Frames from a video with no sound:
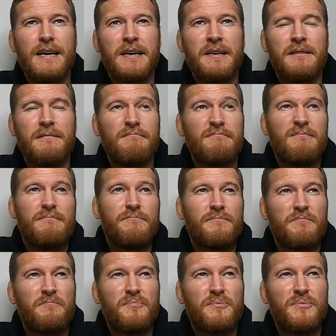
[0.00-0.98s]
and
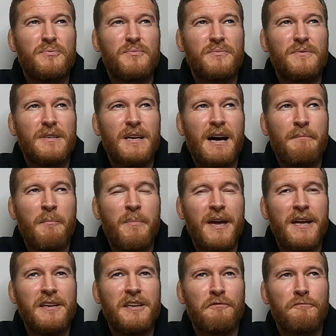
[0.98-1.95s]
I'm a bit
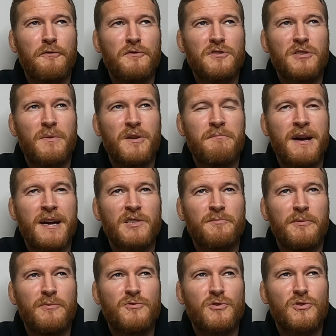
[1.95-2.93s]
indifferent to whether my
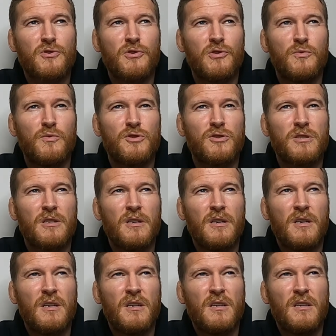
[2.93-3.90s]
experience at school was,
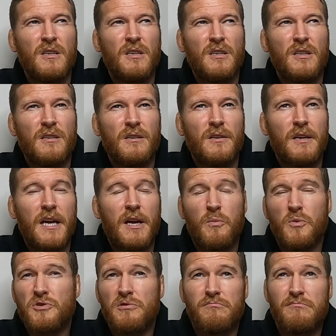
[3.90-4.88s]

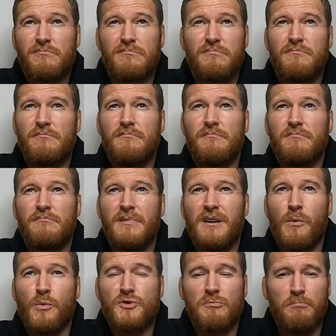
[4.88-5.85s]
I
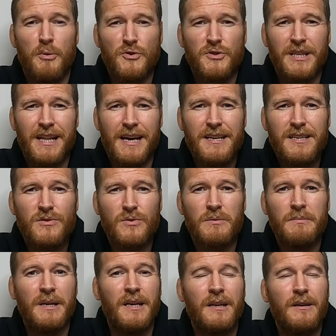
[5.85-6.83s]
wasn't buzzing, like, do you know
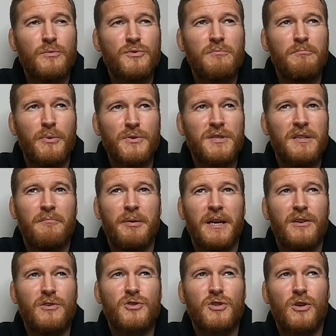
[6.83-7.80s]
what I mean? I wasn't buzzing at
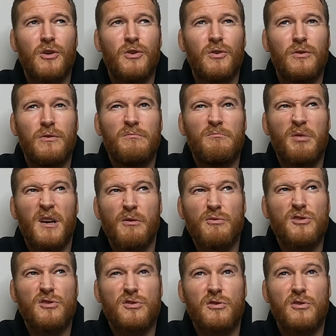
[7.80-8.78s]
being at school, but I
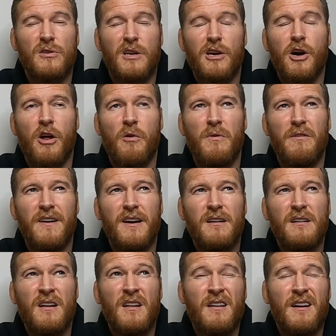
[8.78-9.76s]
was at school, I got on with
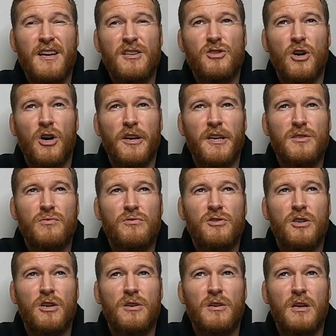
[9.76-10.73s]
it. I enjoyed it to a
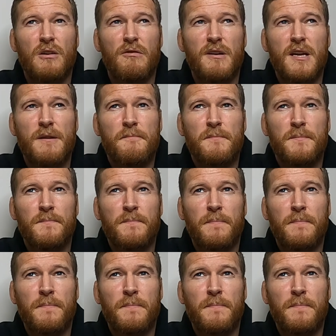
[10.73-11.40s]
certain degree,